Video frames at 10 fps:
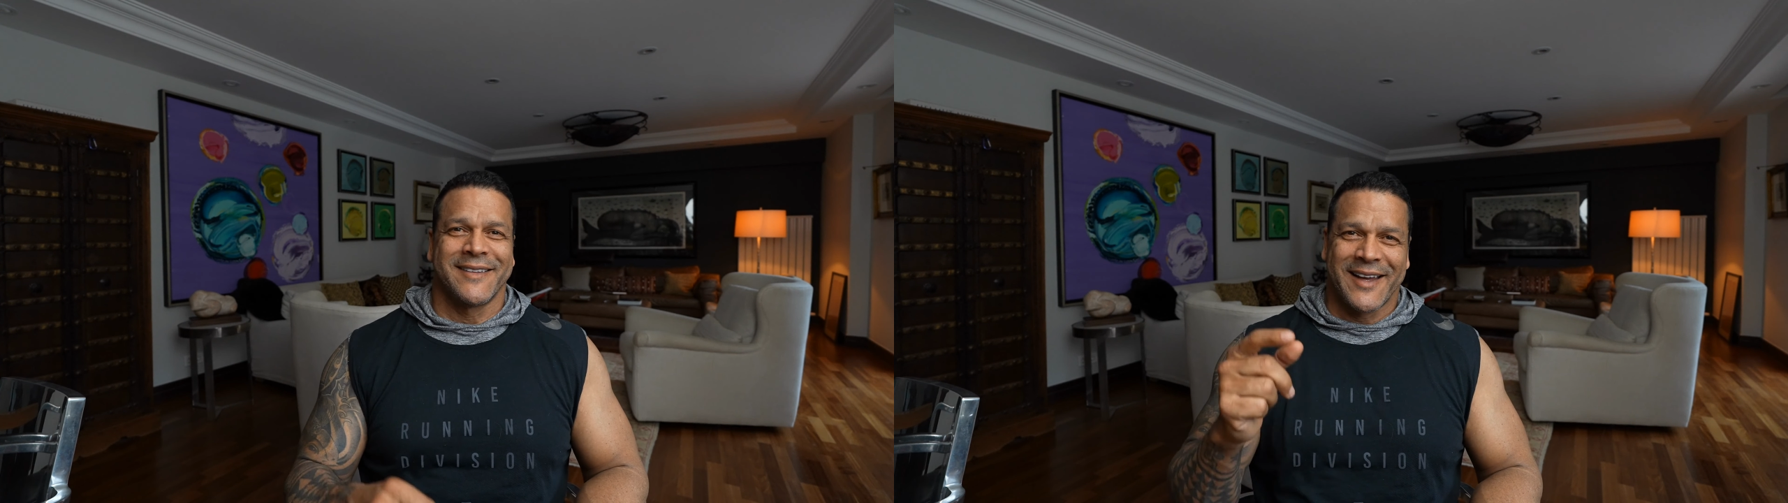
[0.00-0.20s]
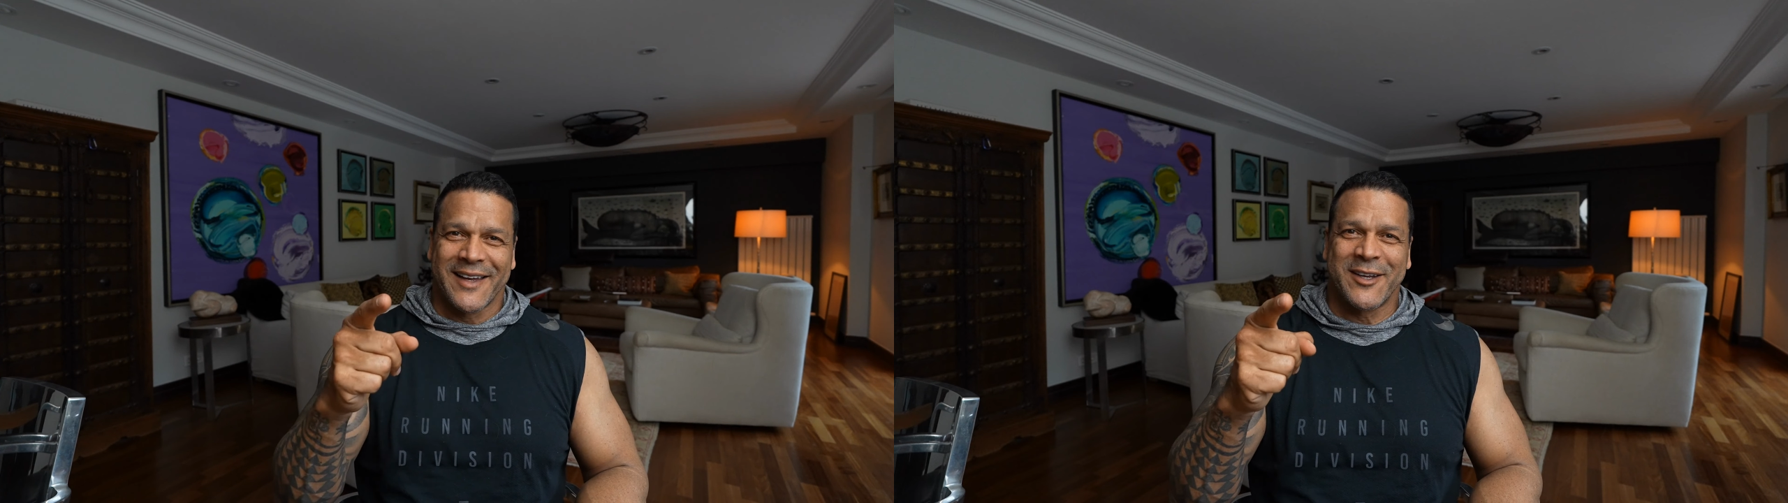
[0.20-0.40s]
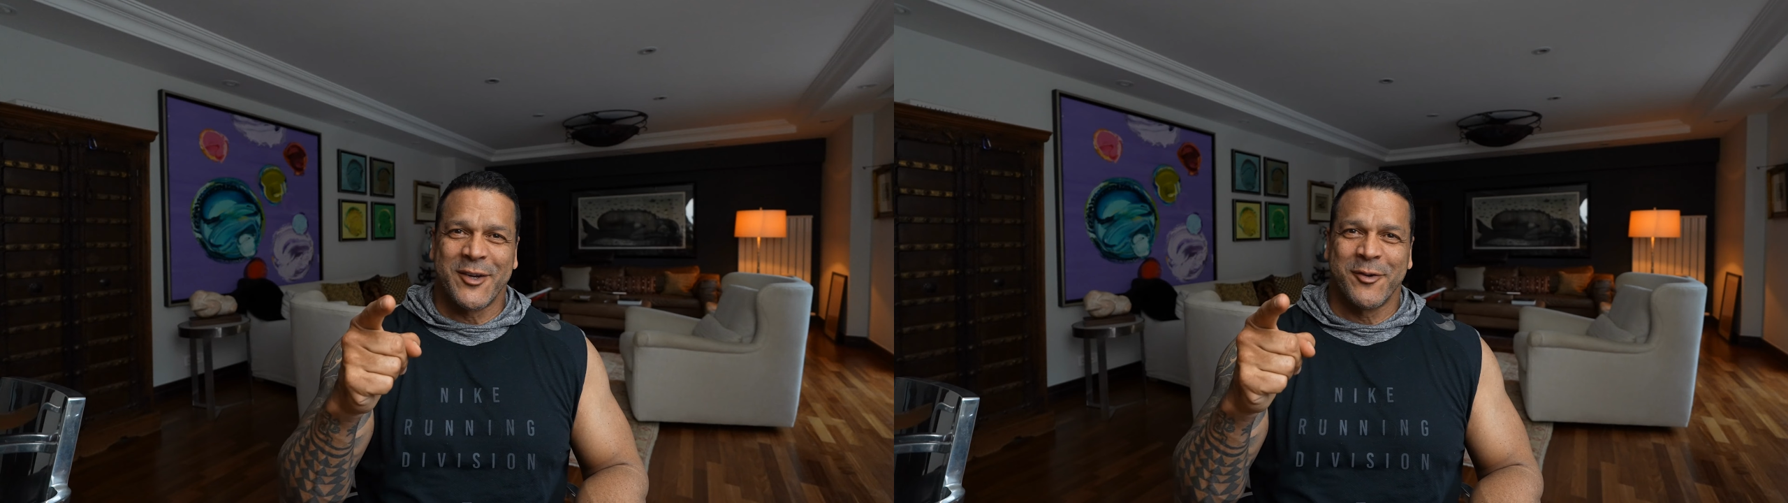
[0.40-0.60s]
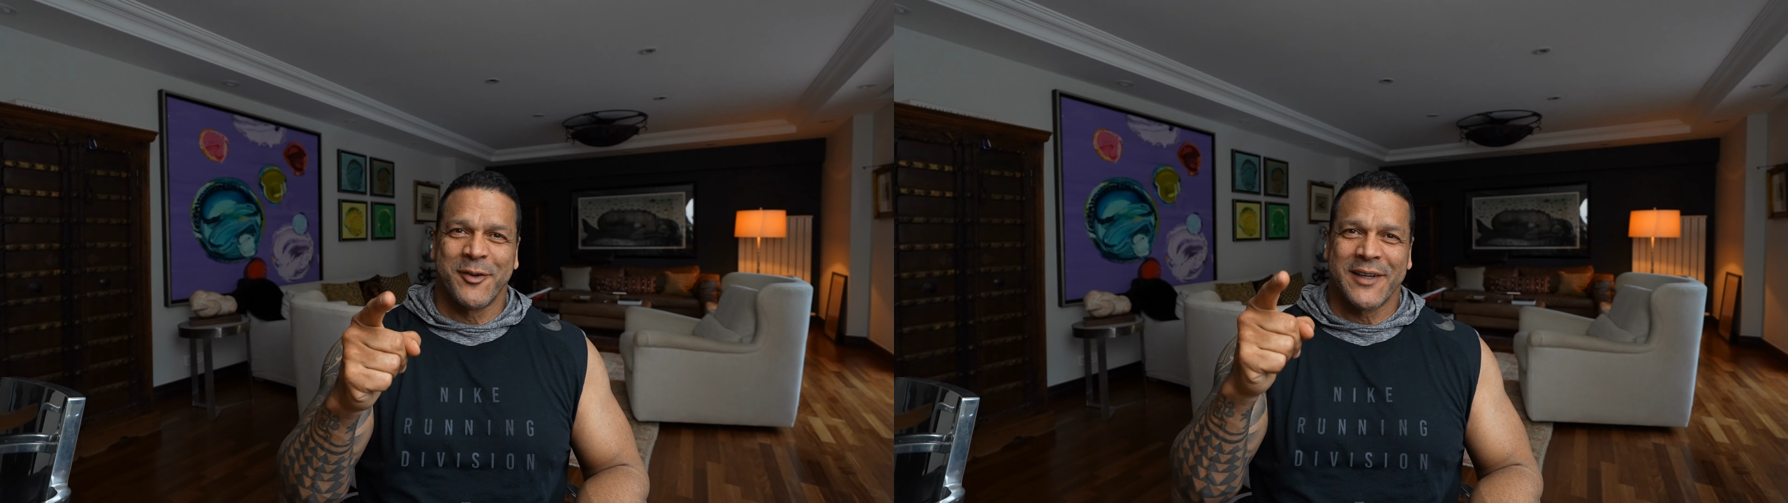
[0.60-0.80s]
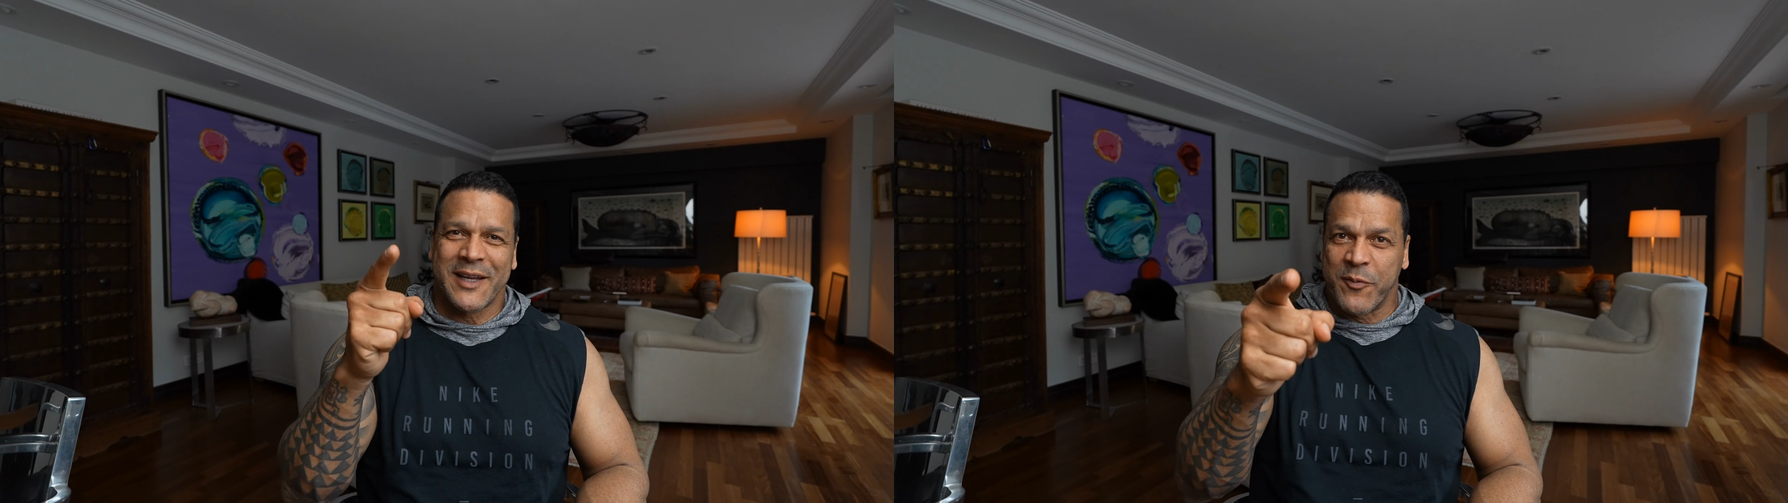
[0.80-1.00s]
Thank you.
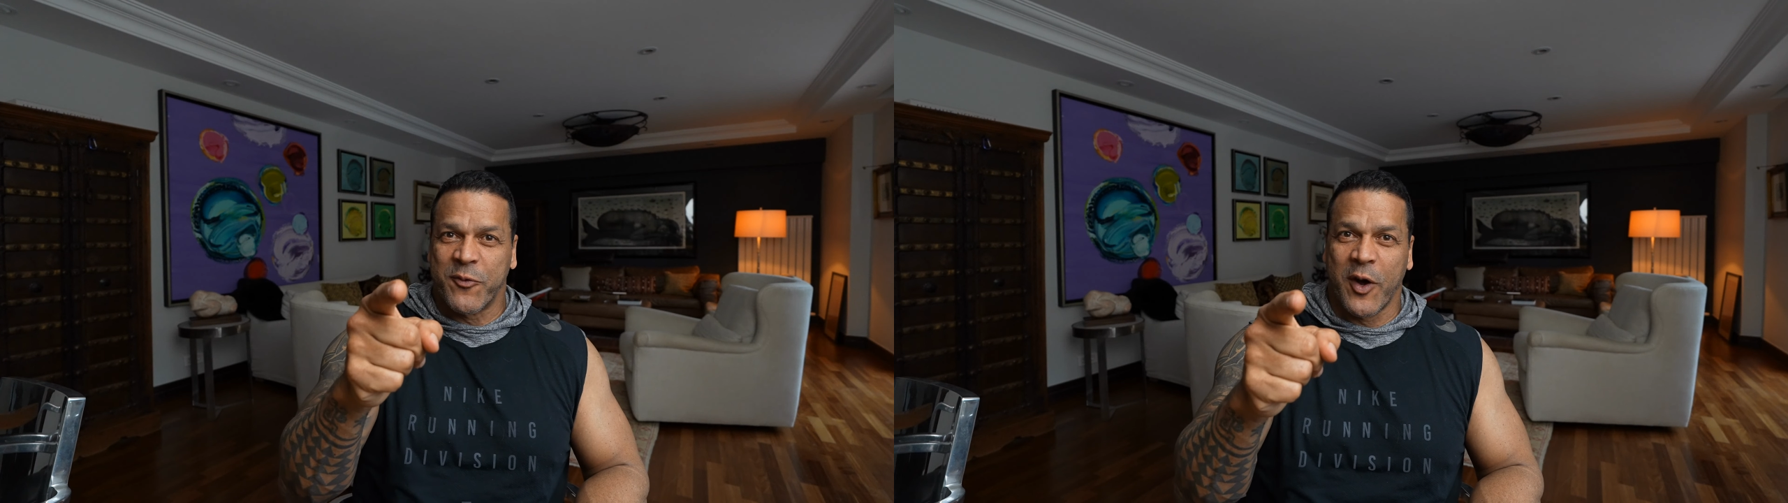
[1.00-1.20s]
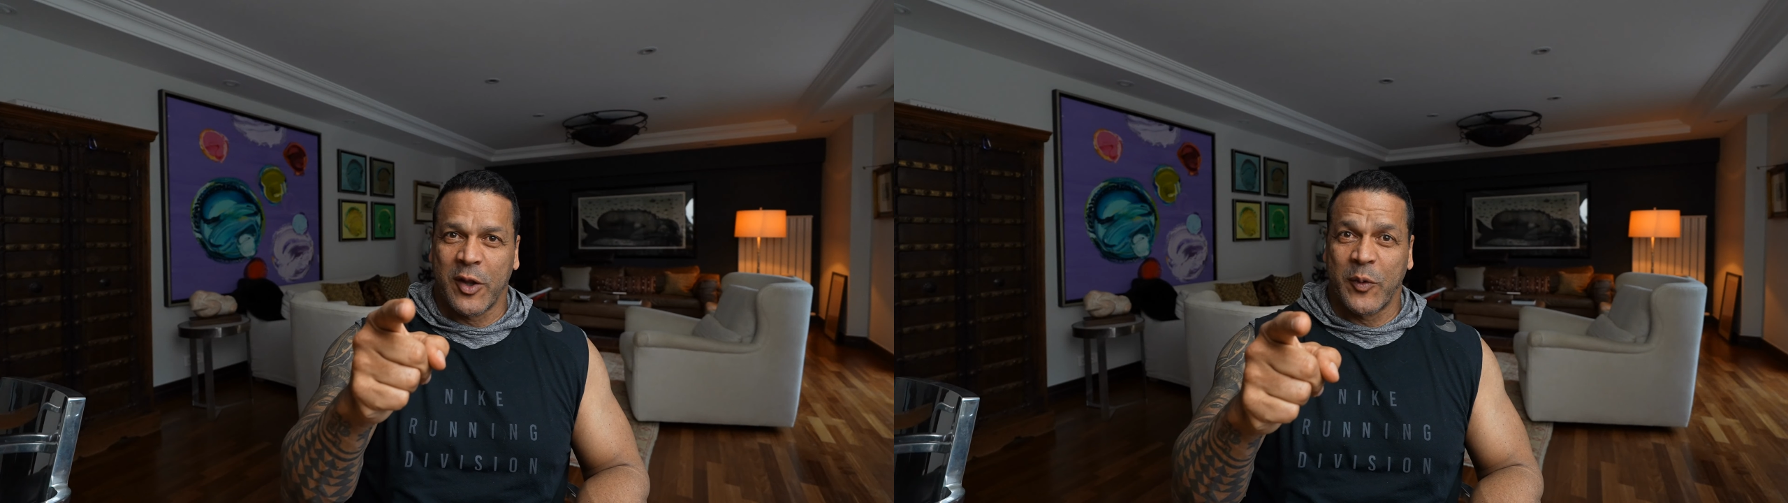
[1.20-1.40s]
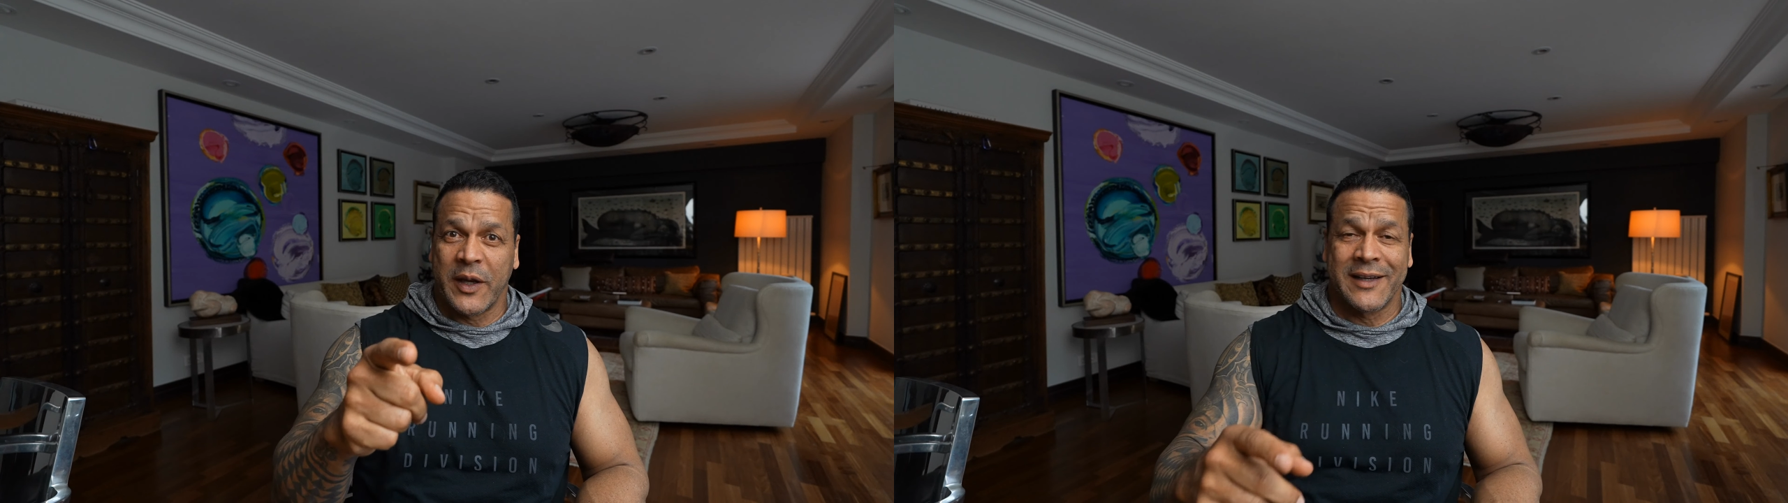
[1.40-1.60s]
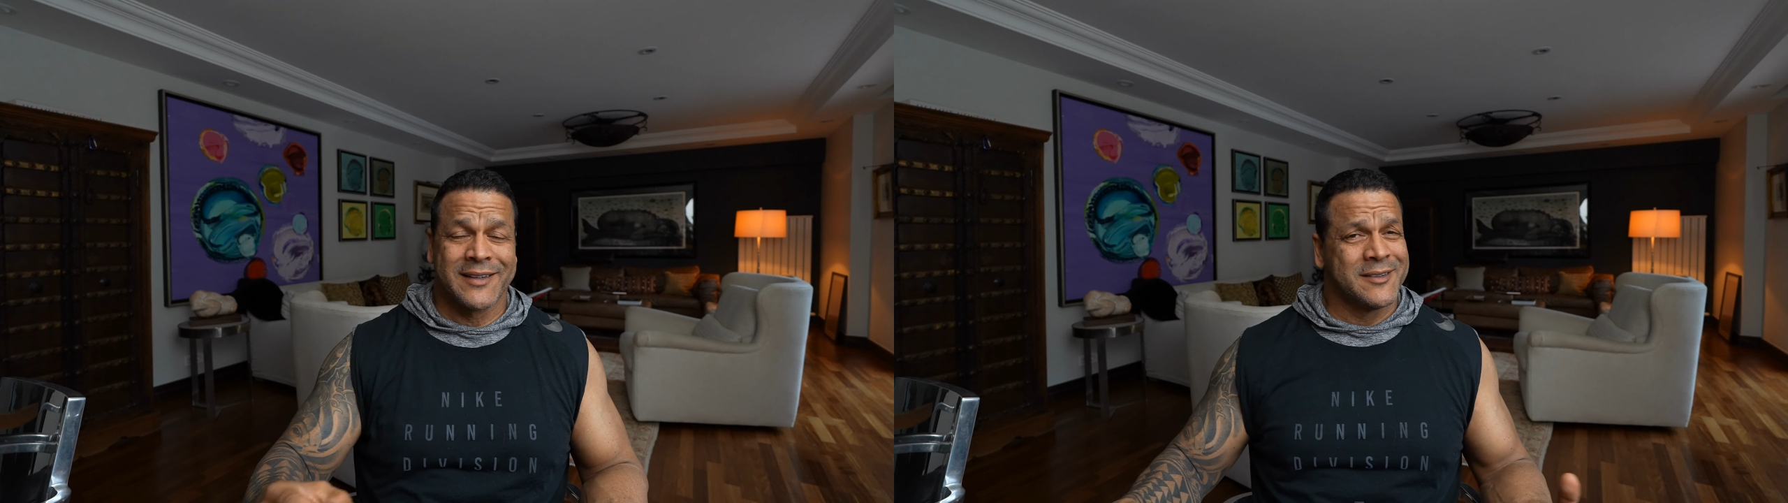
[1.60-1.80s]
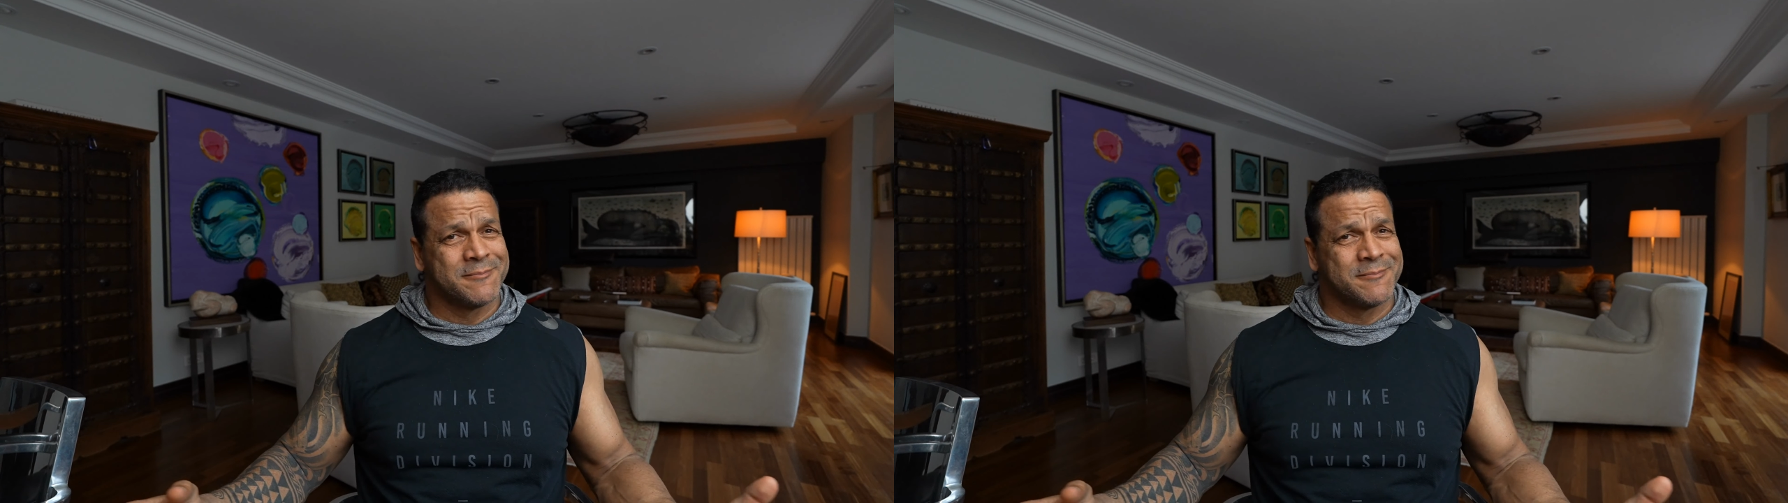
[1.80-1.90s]
Keep following.